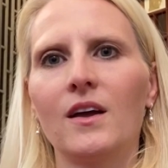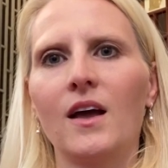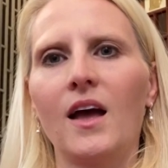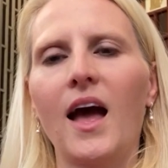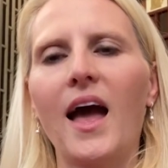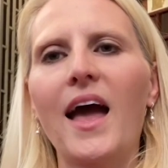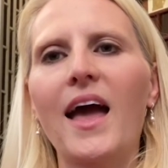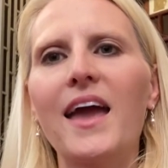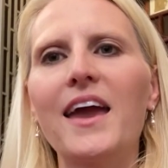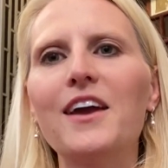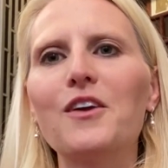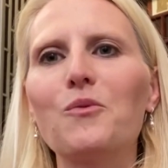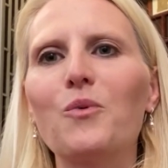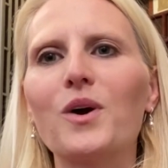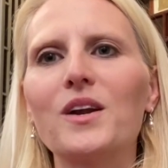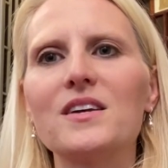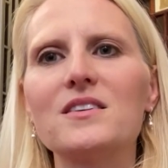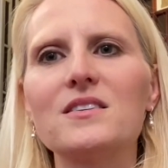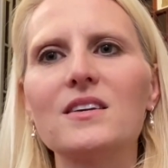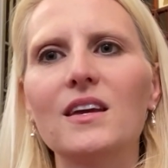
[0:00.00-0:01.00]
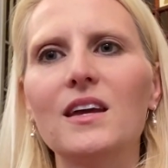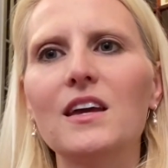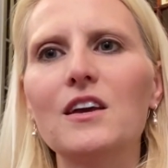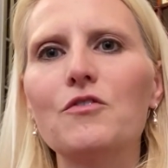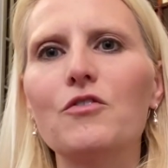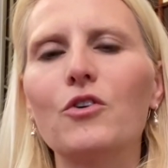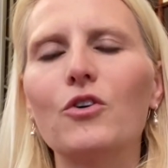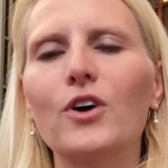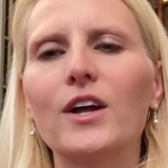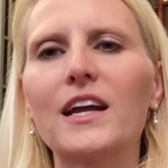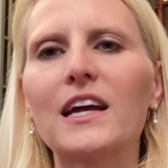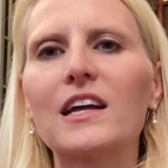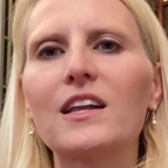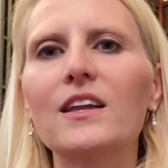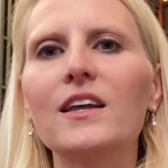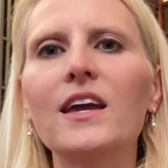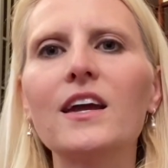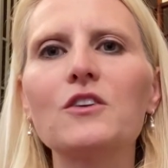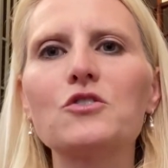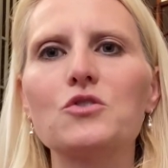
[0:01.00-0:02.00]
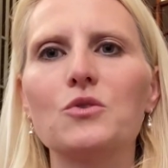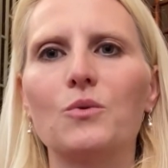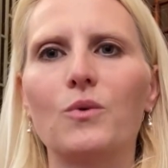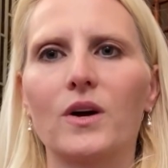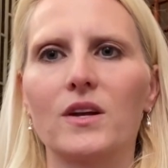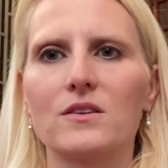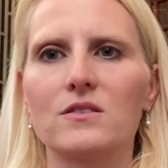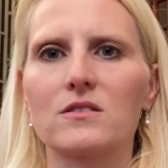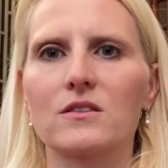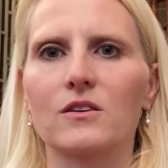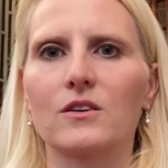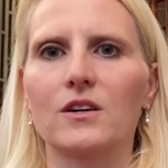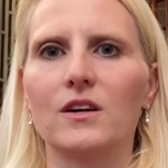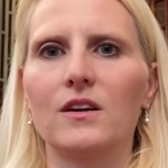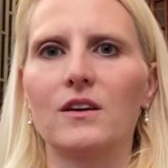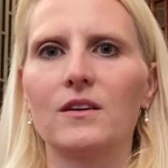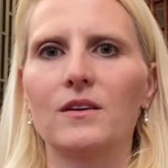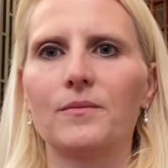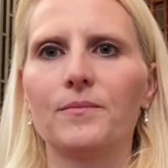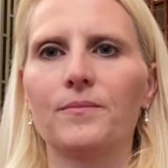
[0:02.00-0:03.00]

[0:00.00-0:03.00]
Hate what is evil and cling to what is good.